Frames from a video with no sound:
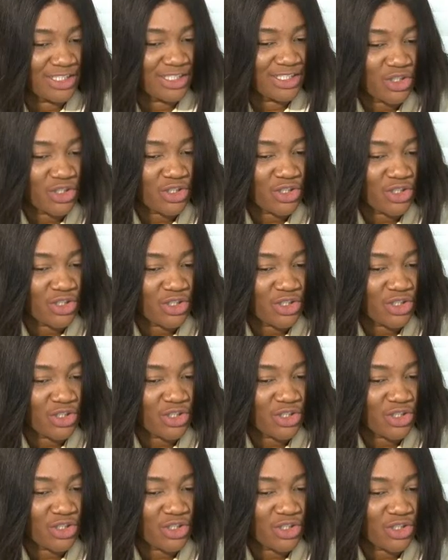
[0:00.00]
These
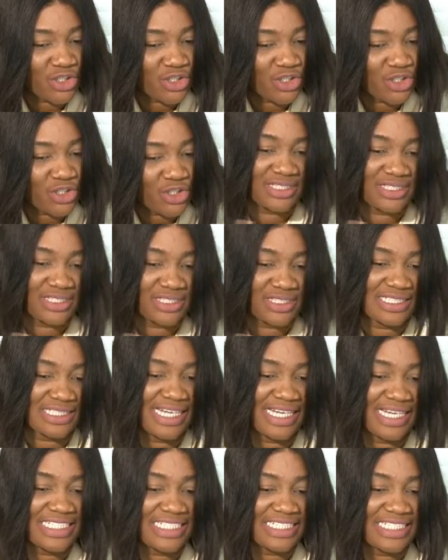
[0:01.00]
are questions that
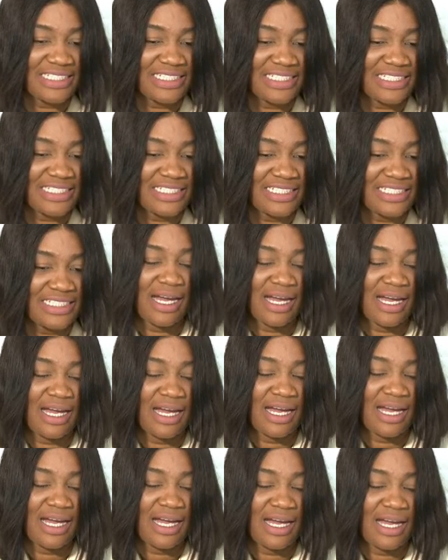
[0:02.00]
I need
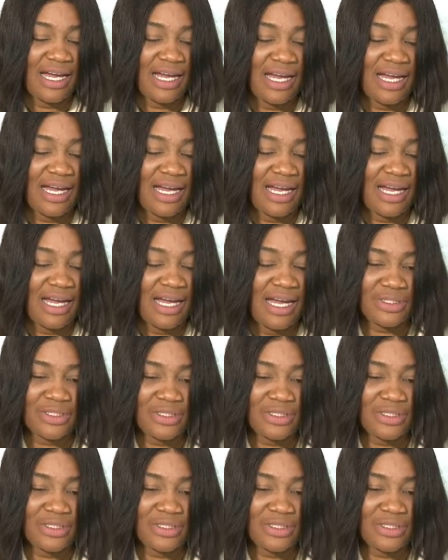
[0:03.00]
answers for.